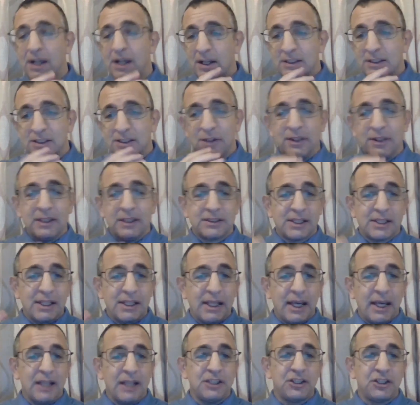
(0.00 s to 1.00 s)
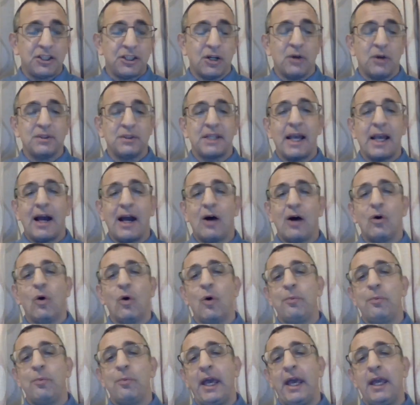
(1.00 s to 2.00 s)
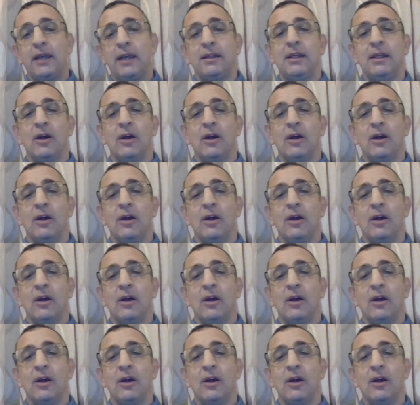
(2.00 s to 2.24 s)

So, this again shows how opaque